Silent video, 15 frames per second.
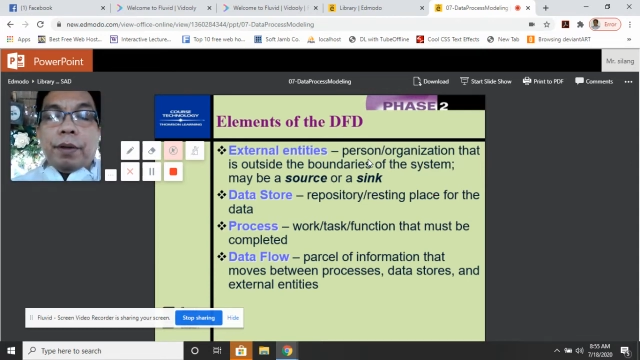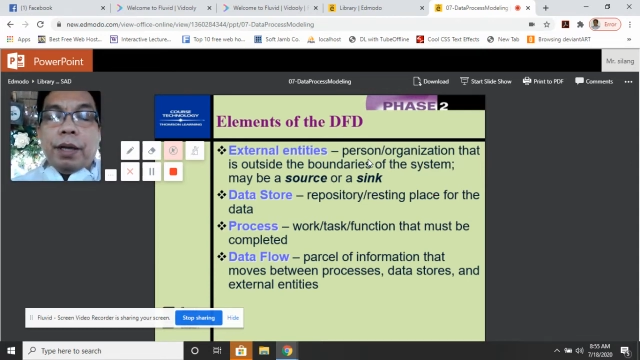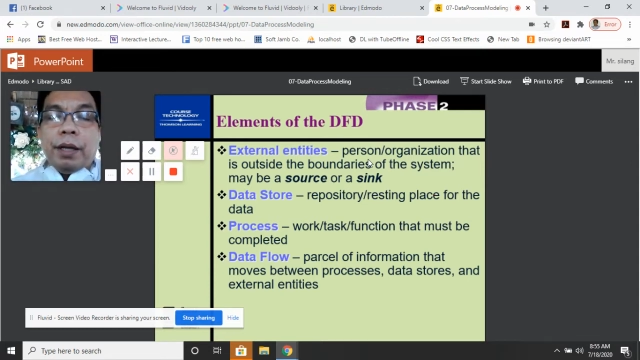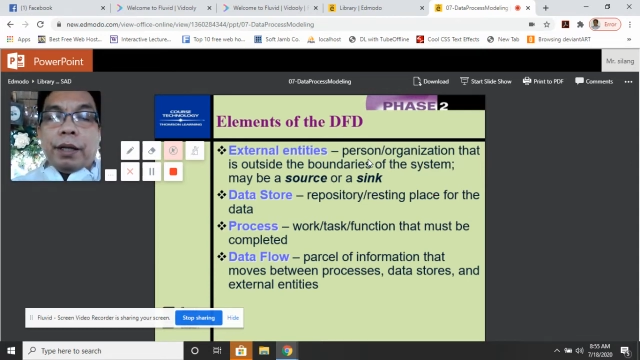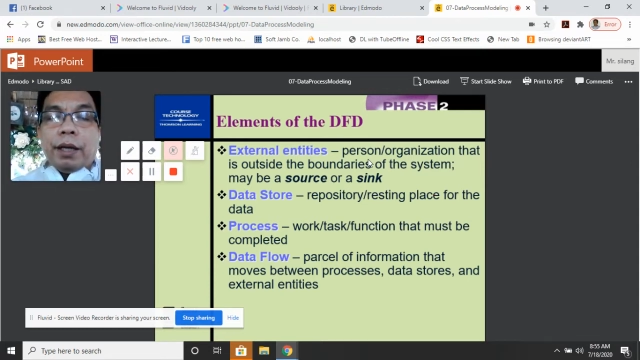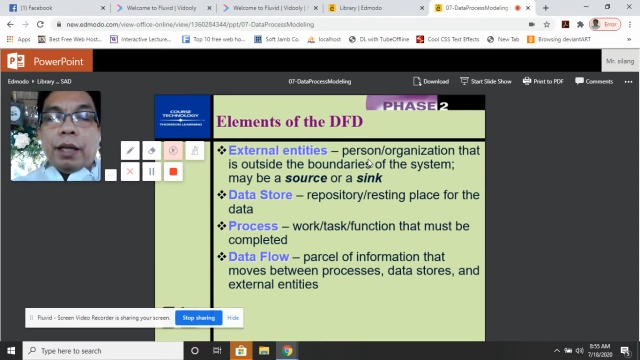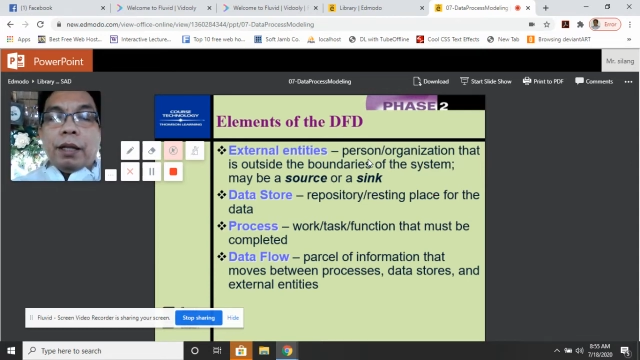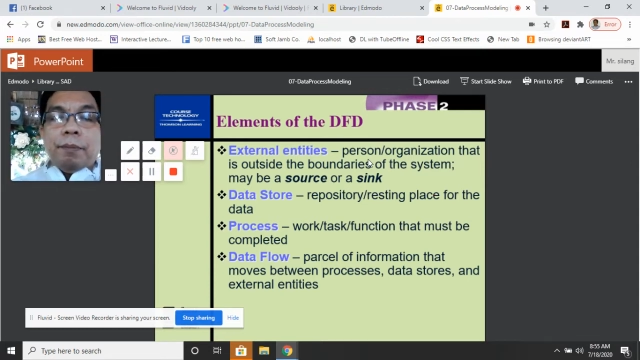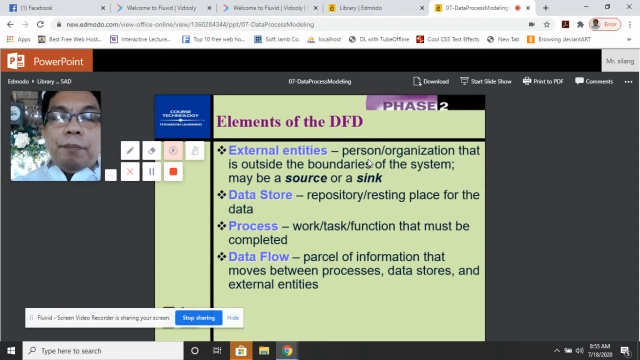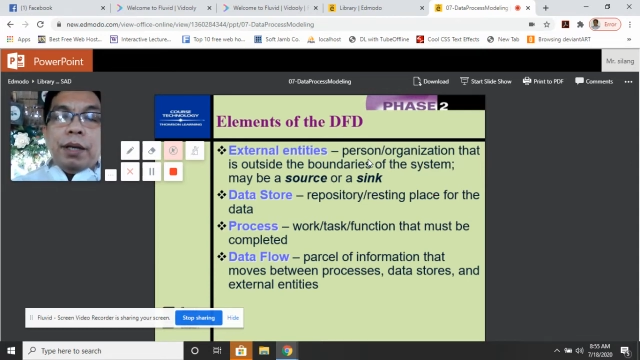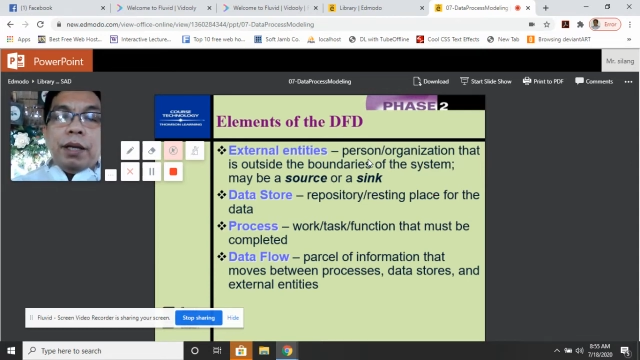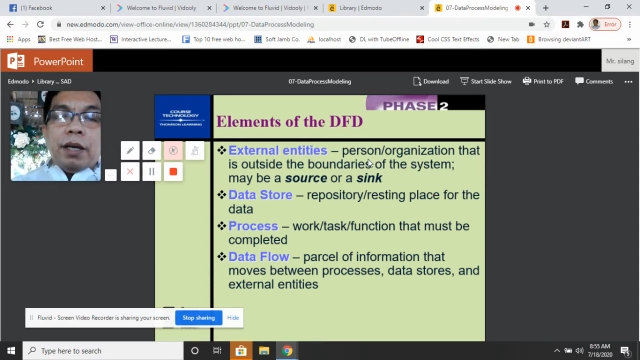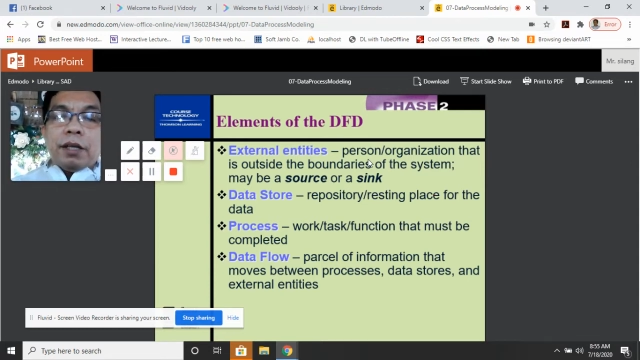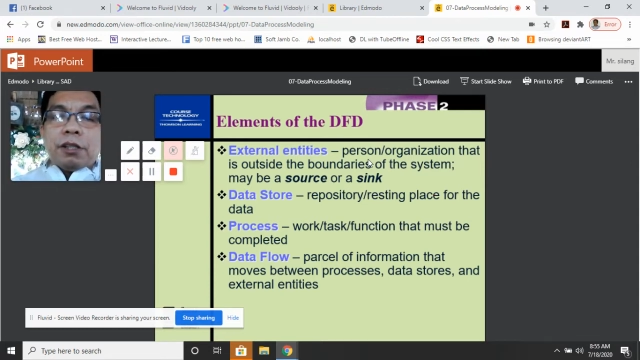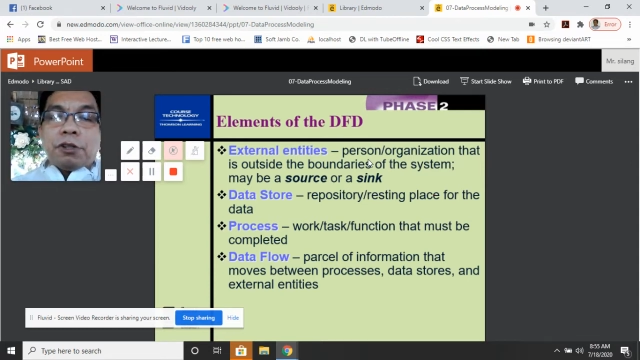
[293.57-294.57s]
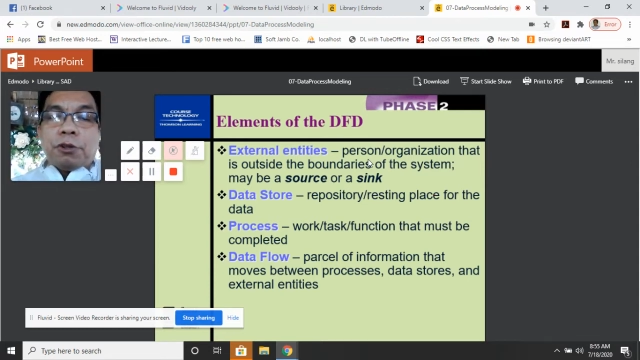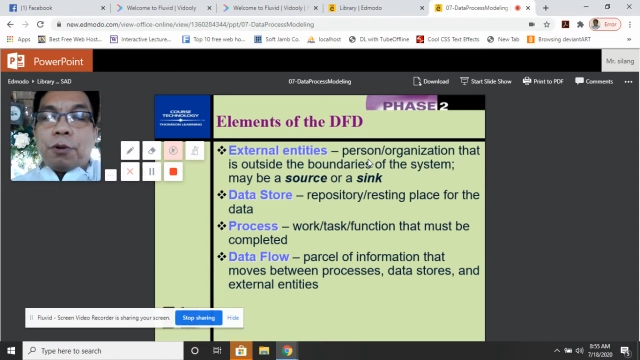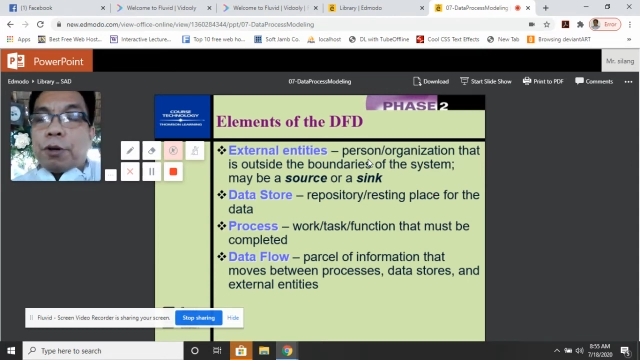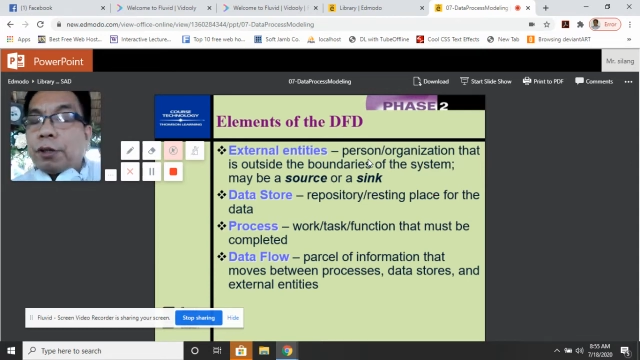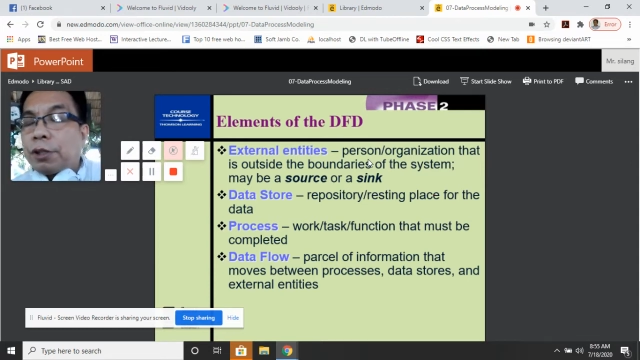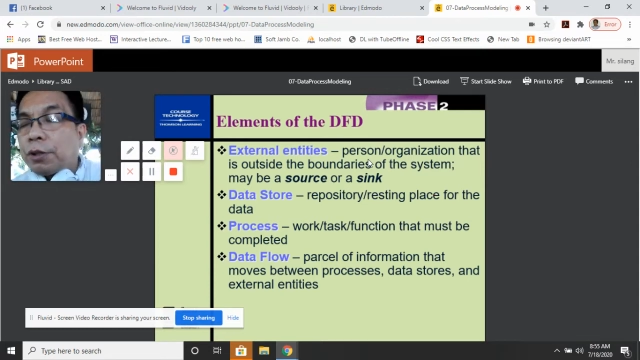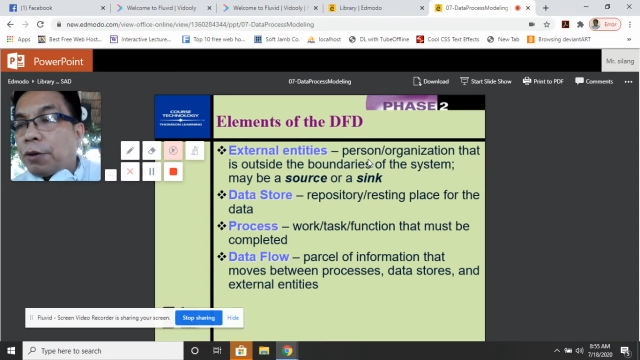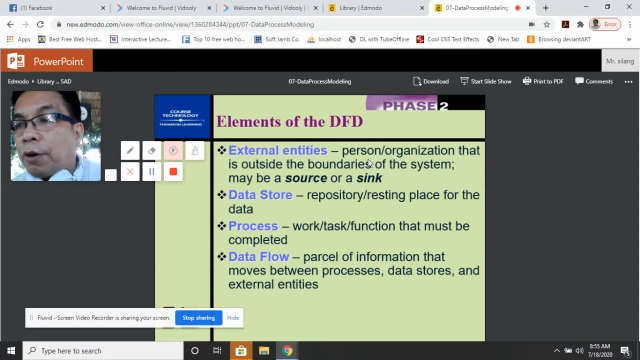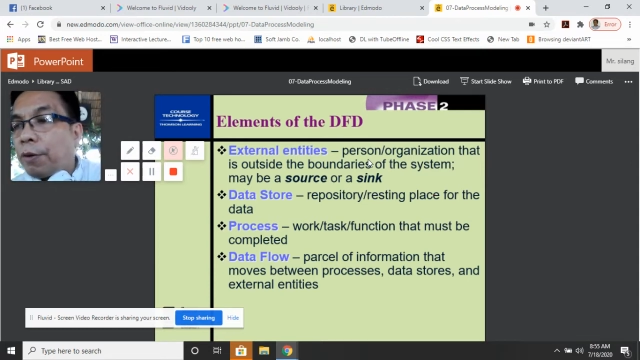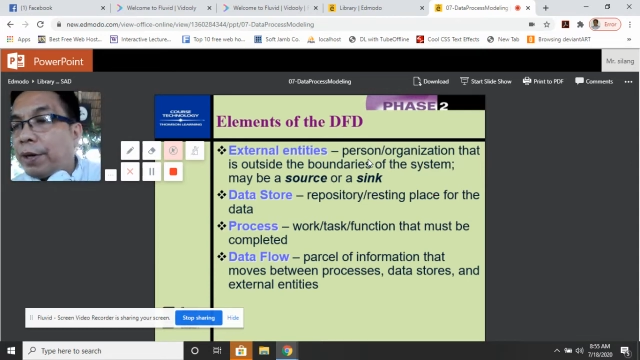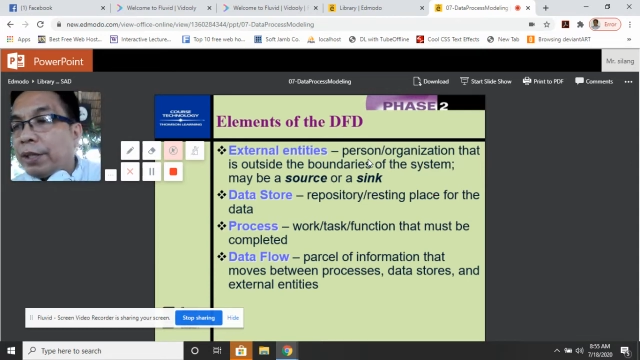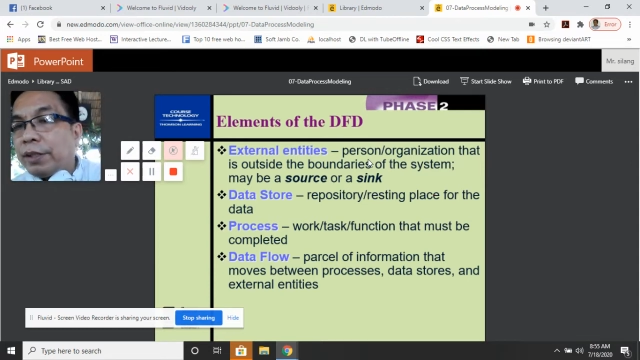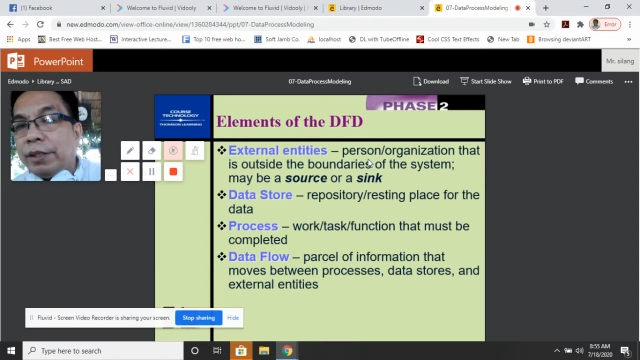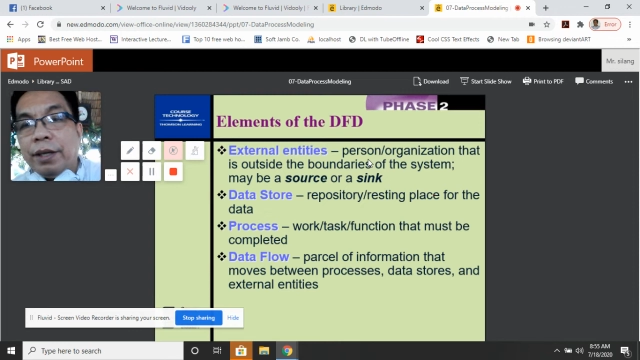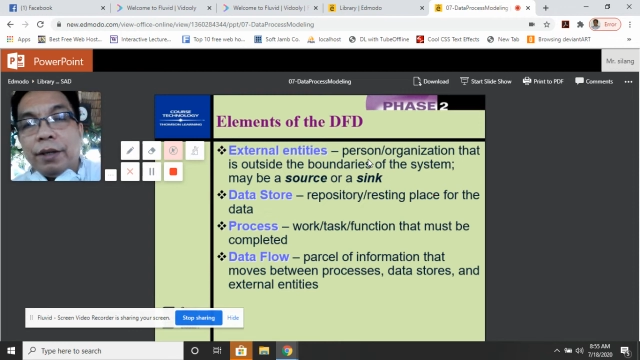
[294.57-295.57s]
It can be a source or
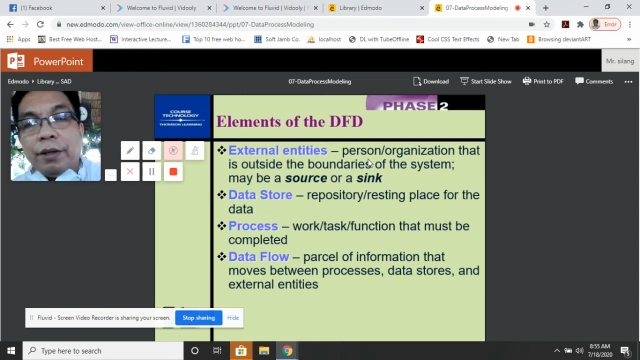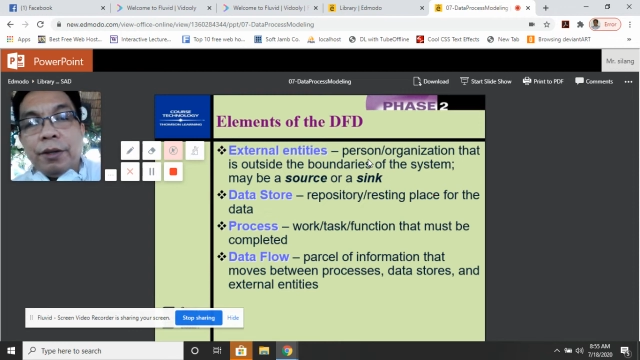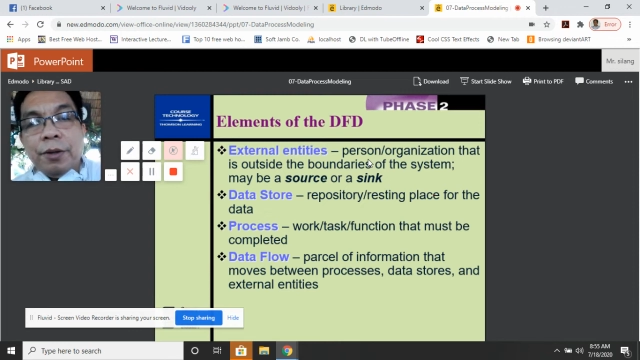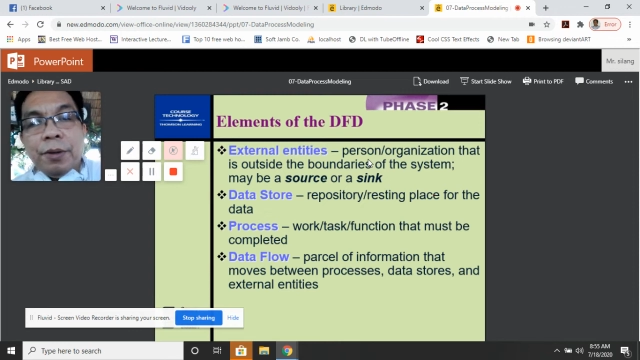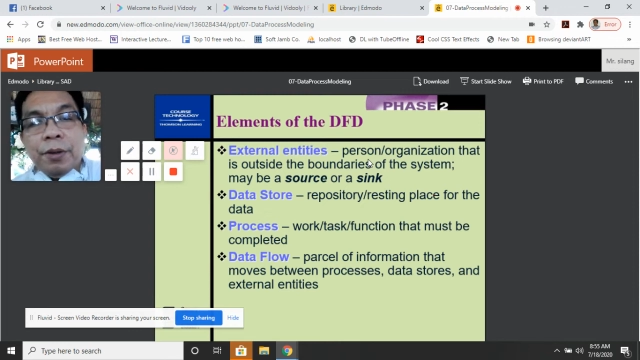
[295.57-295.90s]
a sink.